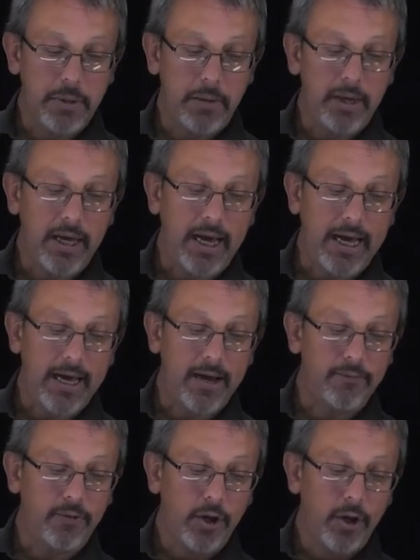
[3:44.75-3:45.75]
maybe I
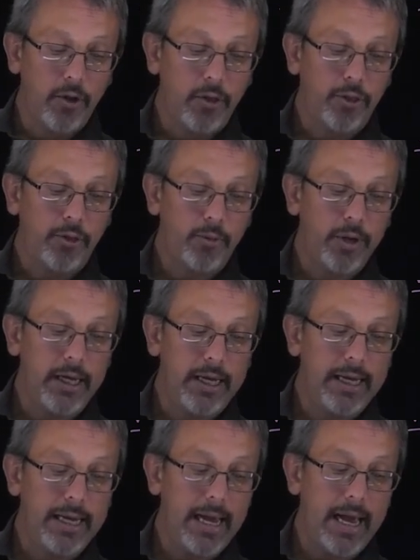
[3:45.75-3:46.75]
have
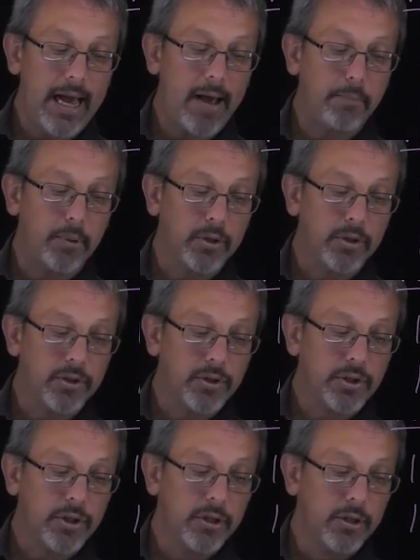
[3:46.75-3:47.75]
3
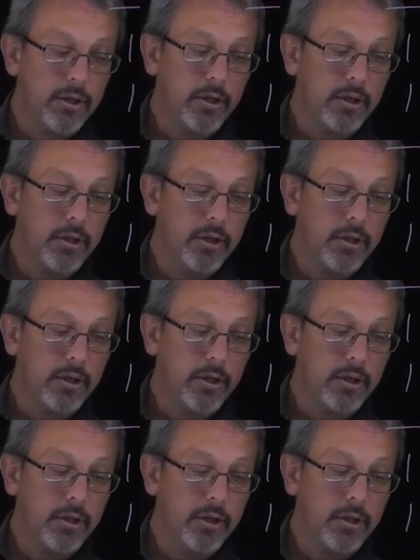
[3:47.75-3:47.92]
apples